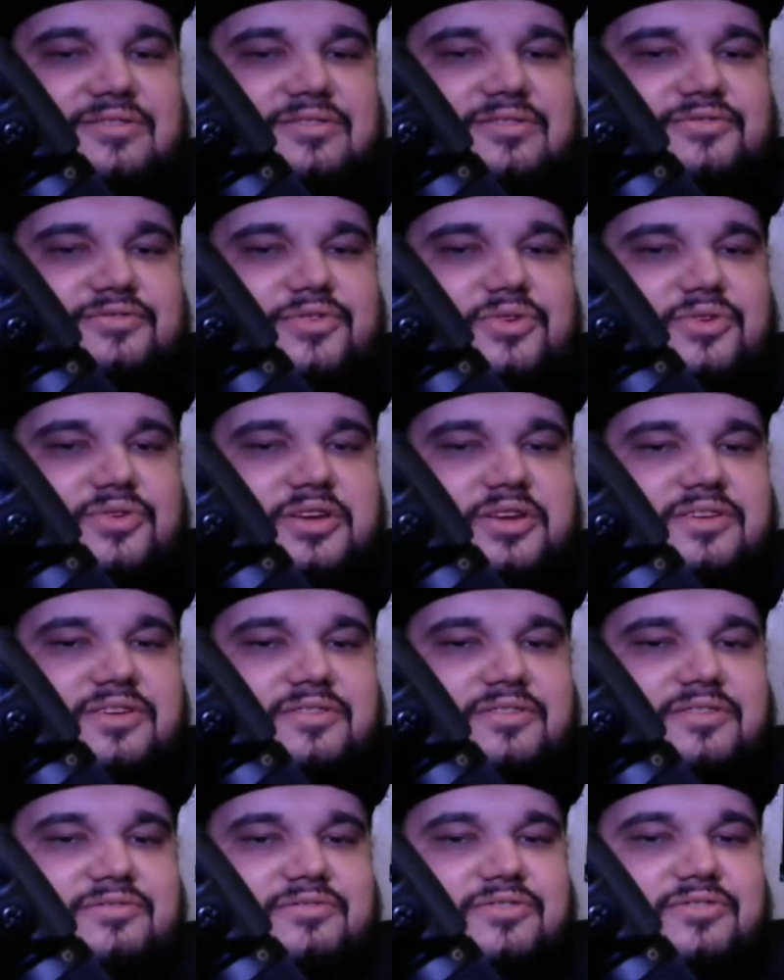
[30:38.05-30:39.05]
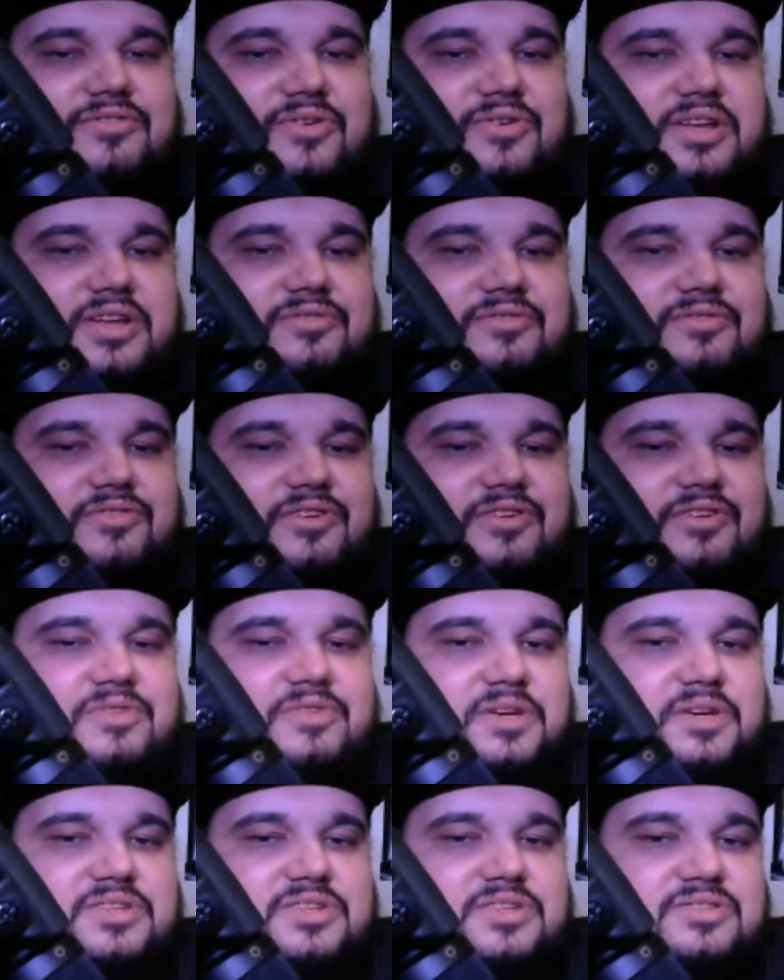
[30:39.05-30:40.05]
40, 40 50
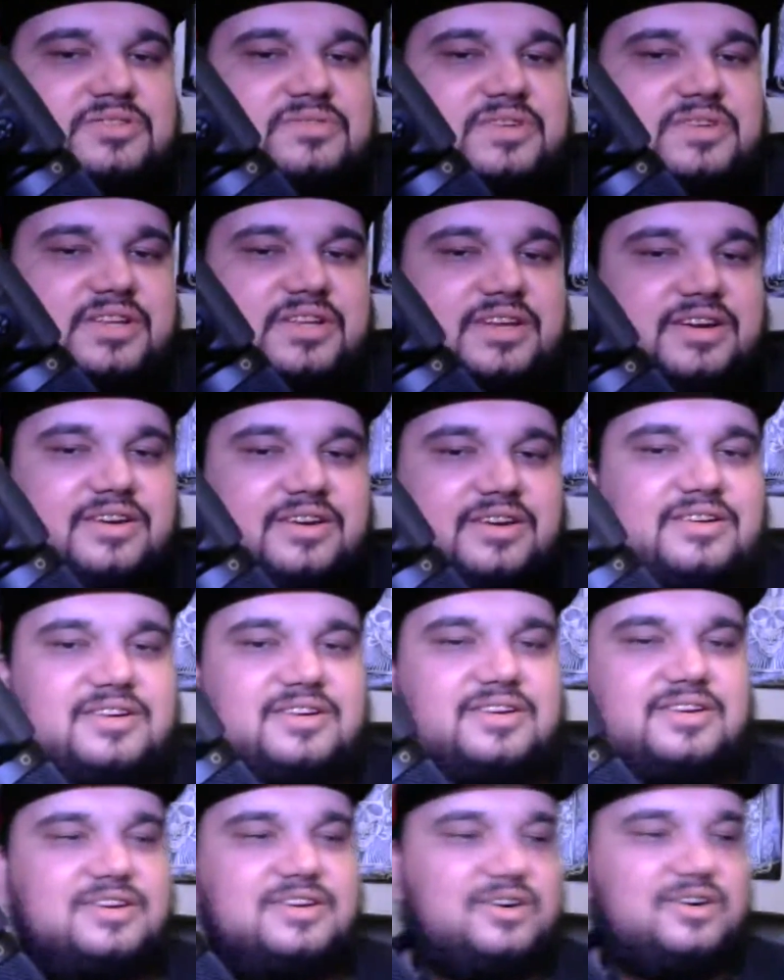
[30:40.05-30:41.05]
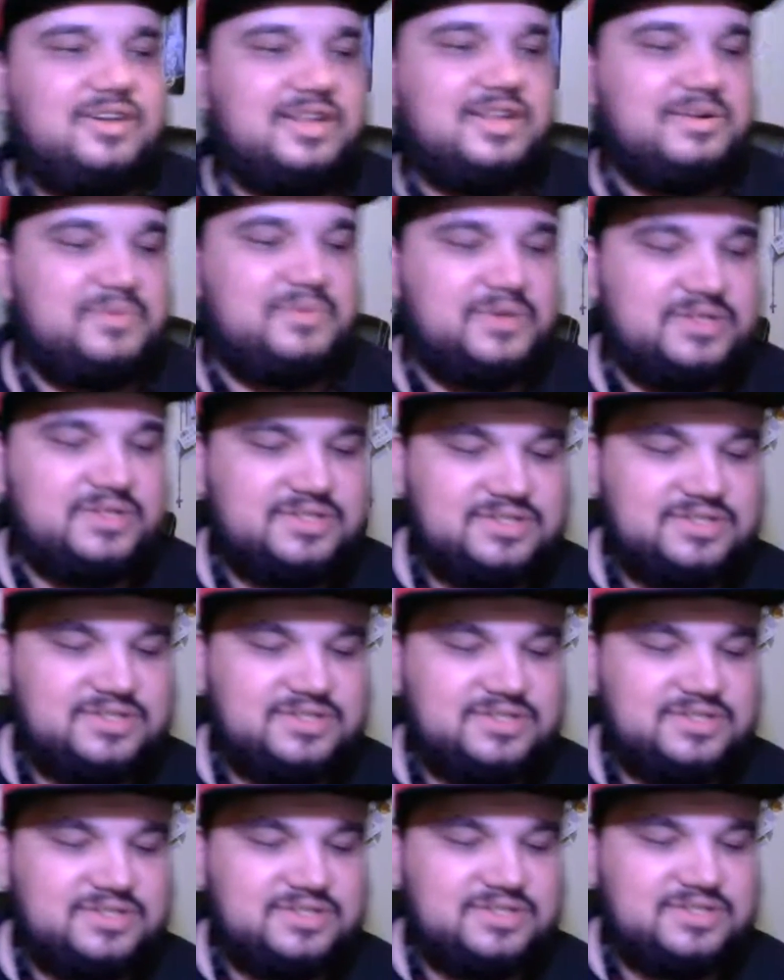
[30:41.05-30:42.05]
pictures right there, all Dang. at once.
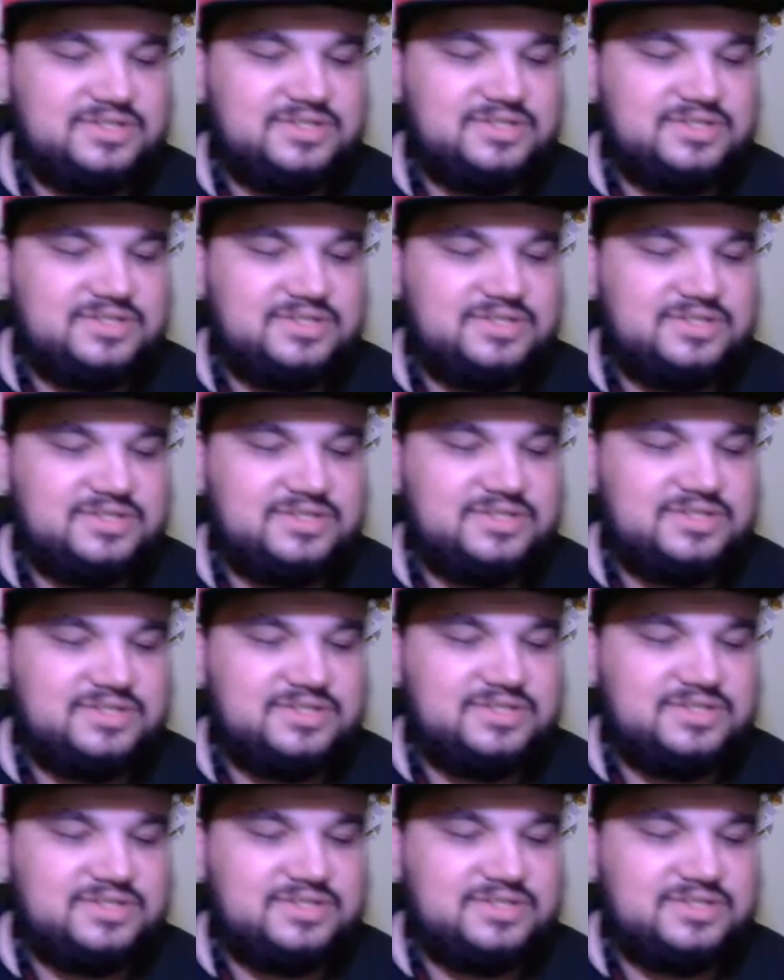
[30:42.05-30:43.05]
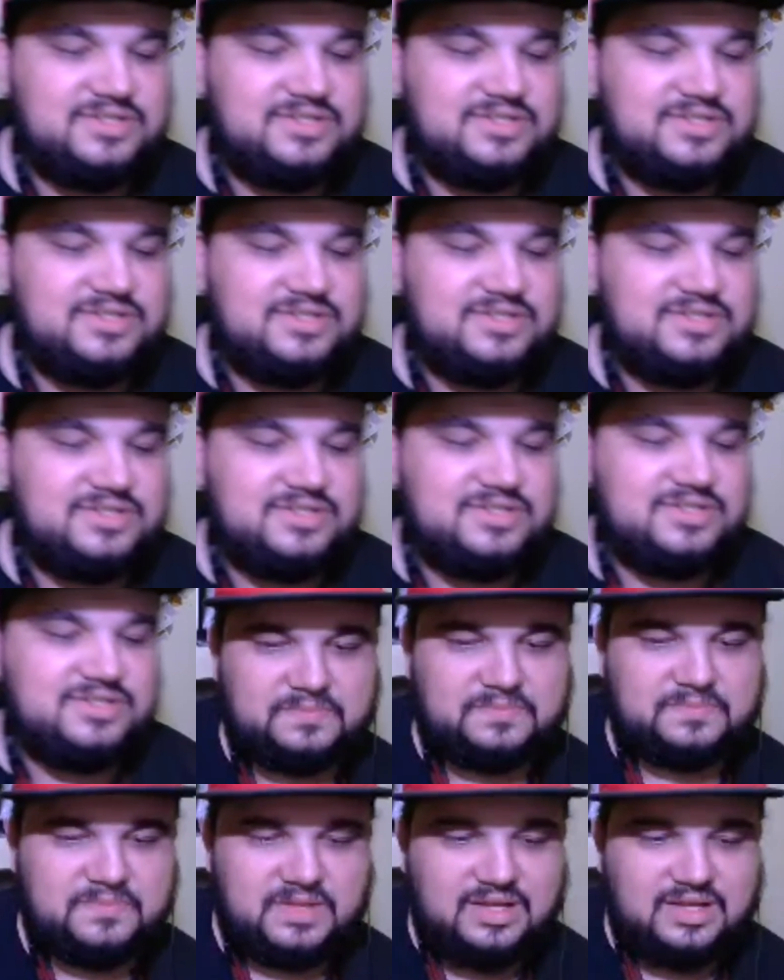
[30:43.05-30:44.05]
Yeah, so
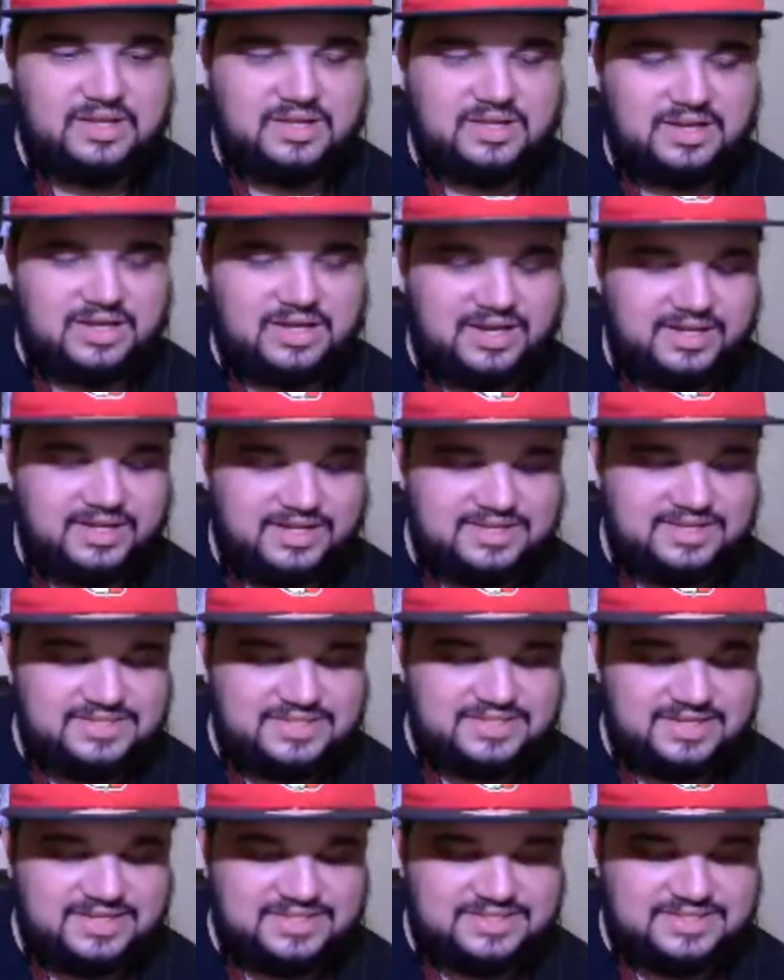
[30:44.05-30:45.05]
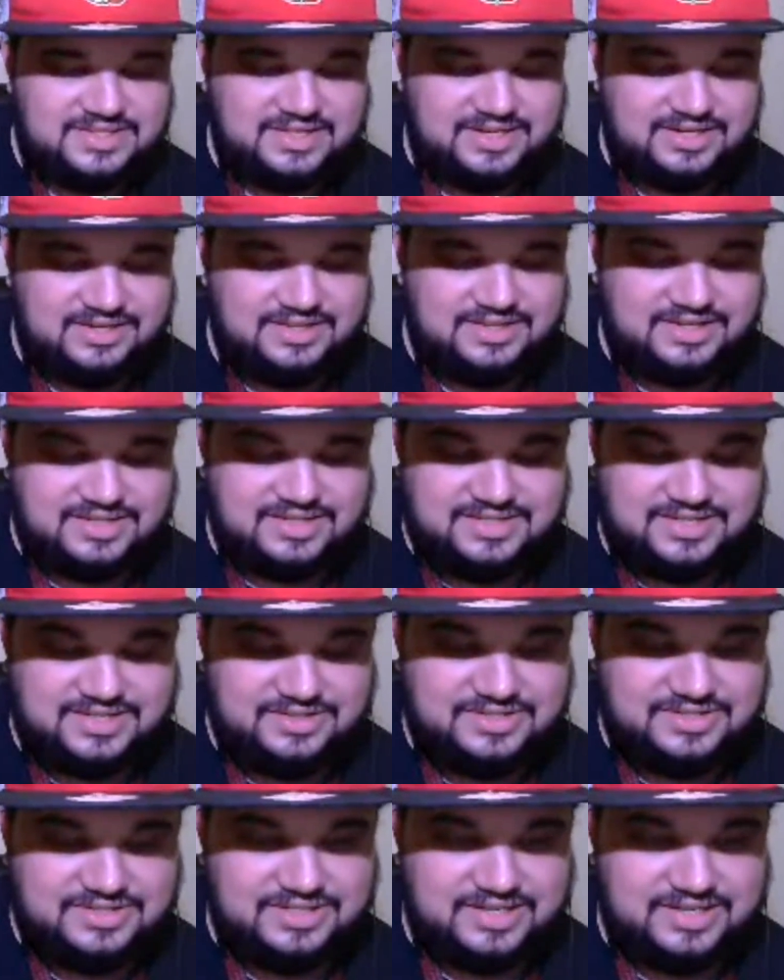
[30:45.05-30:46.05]
I guess that's uh that
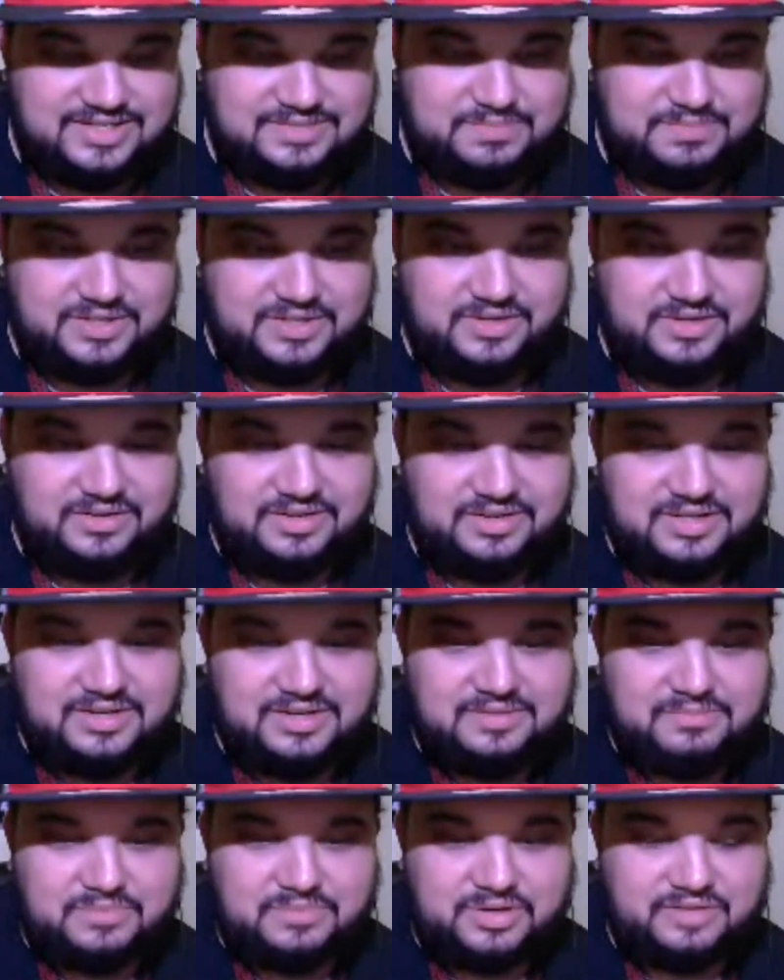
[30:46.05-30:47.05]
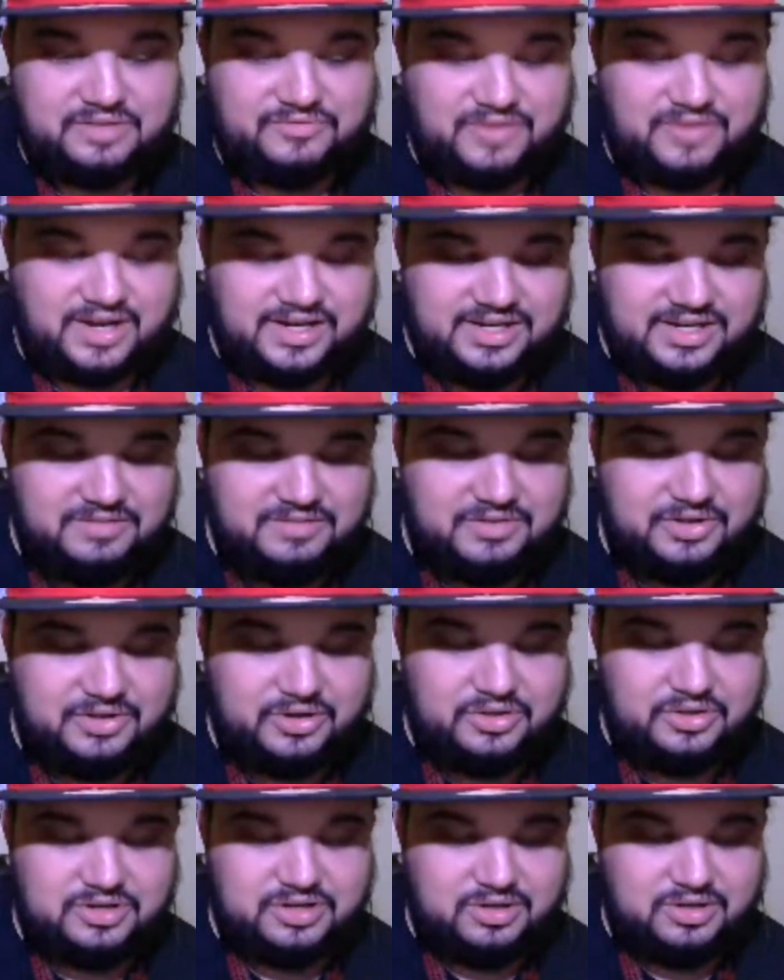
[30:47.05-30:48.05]
tells you that it's pretty pretty. I didn't even know
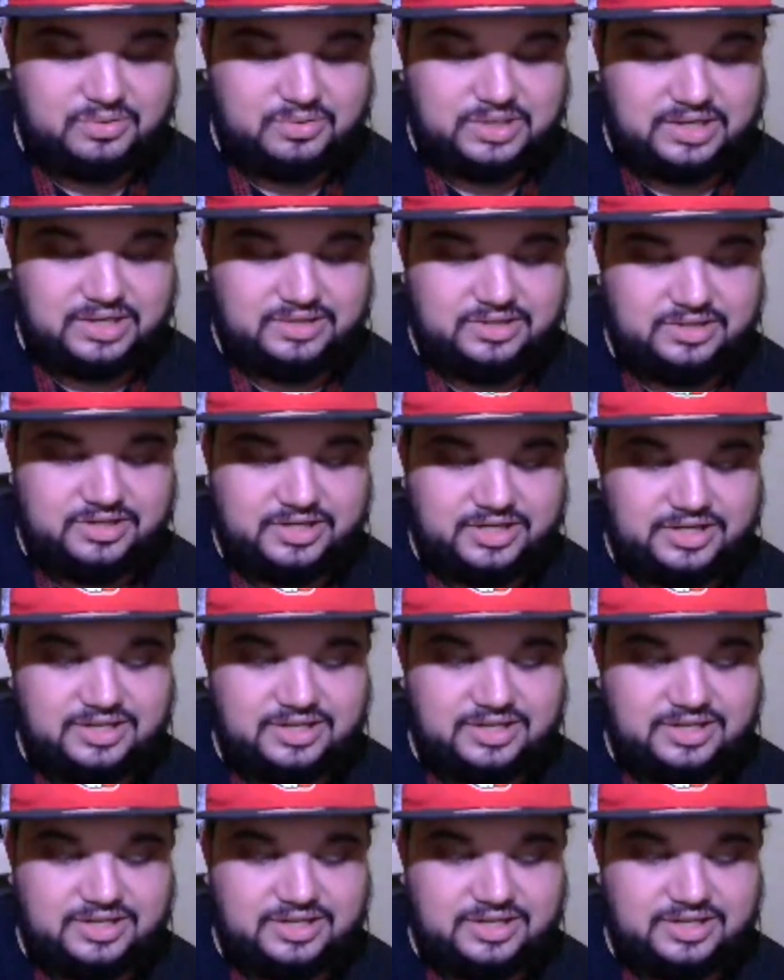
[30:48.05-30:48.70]
you can hold down the.